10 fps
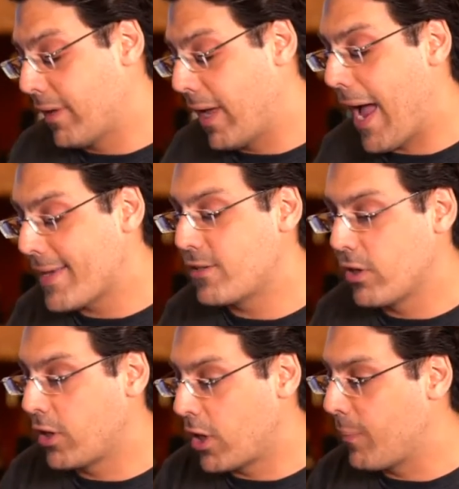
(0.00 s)

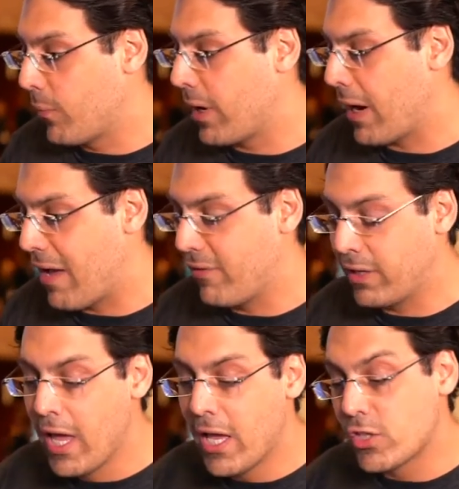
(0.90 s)
ICO income that we are
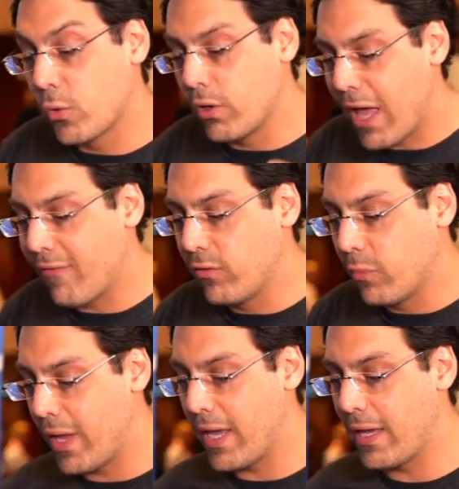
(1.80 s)
having, so we don't have to
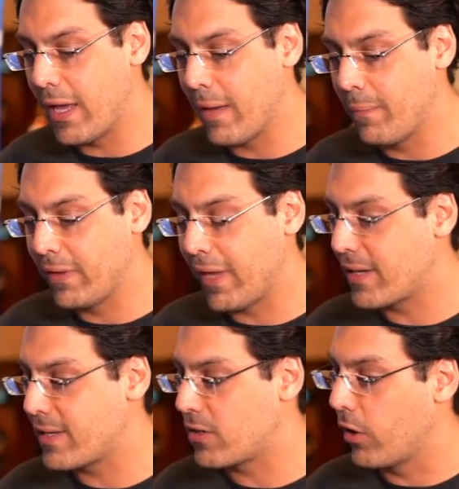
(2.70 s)
pay um, the
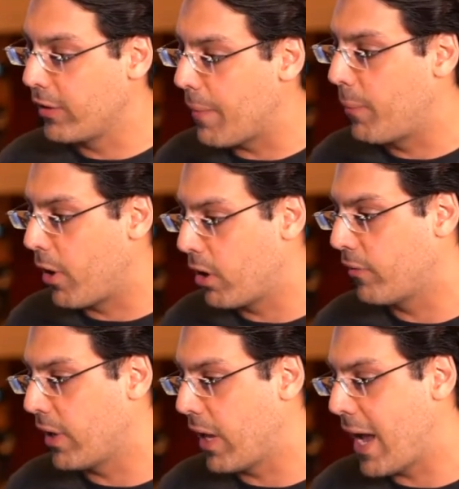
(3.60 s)
taxes on that part
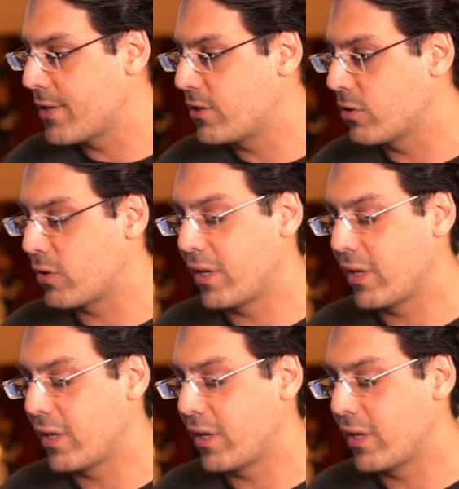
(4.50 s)
of the ICO.